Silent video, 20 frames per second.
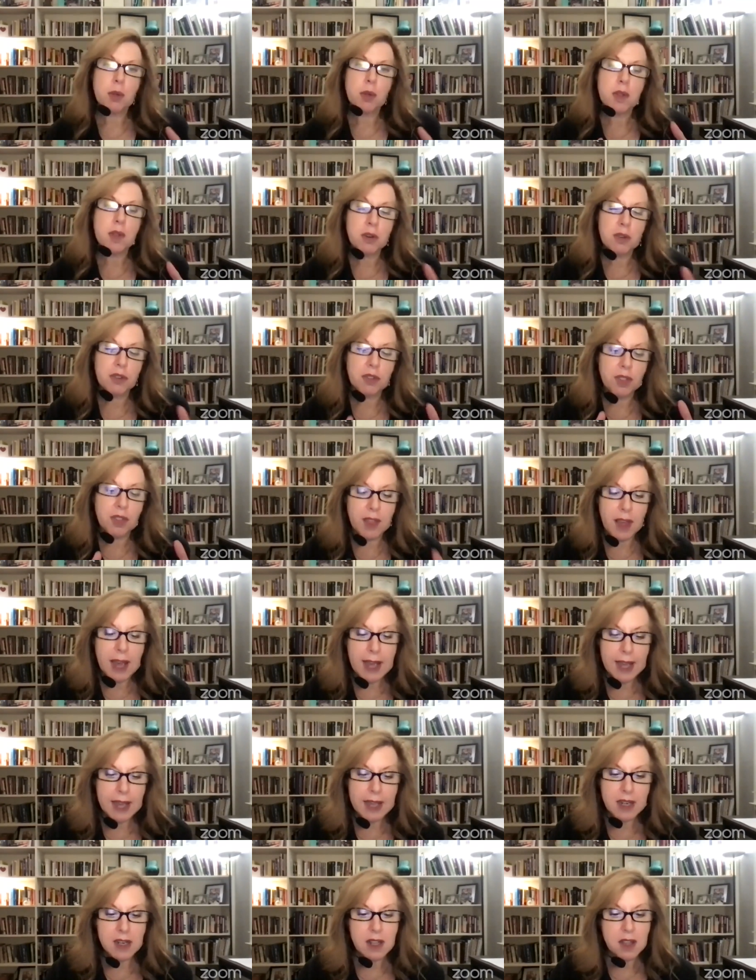So there's
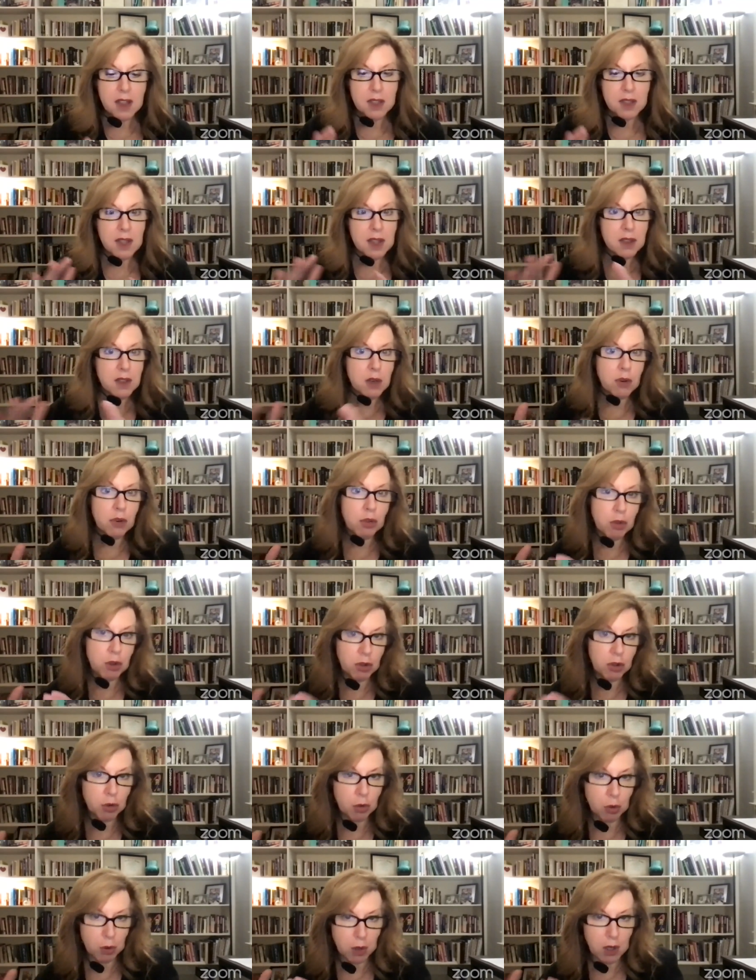that. Then there's
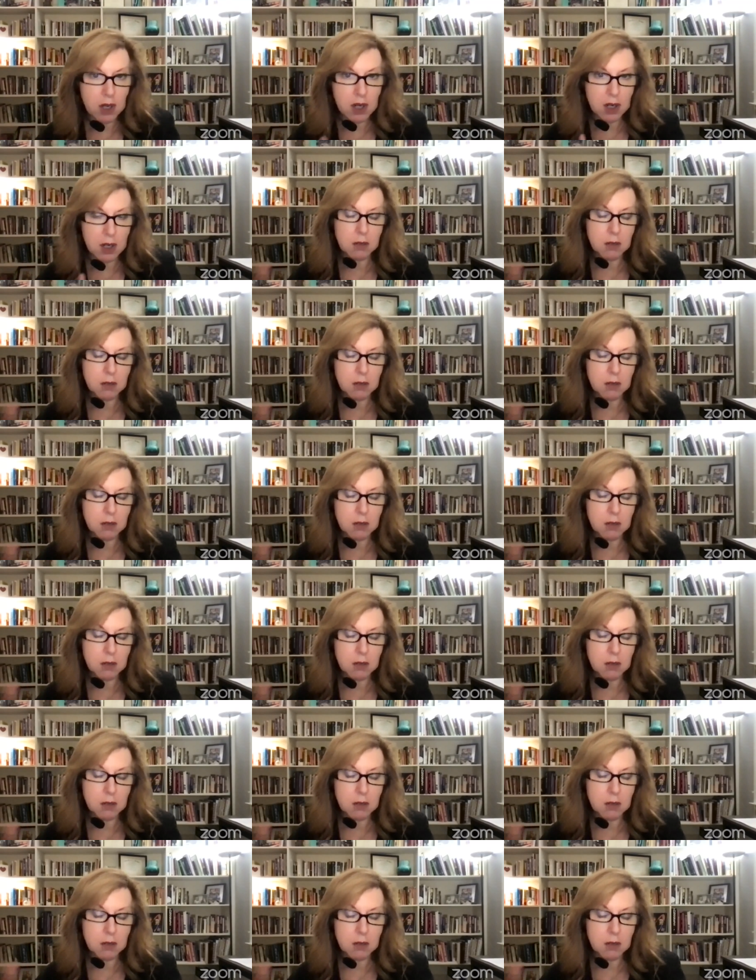this uh,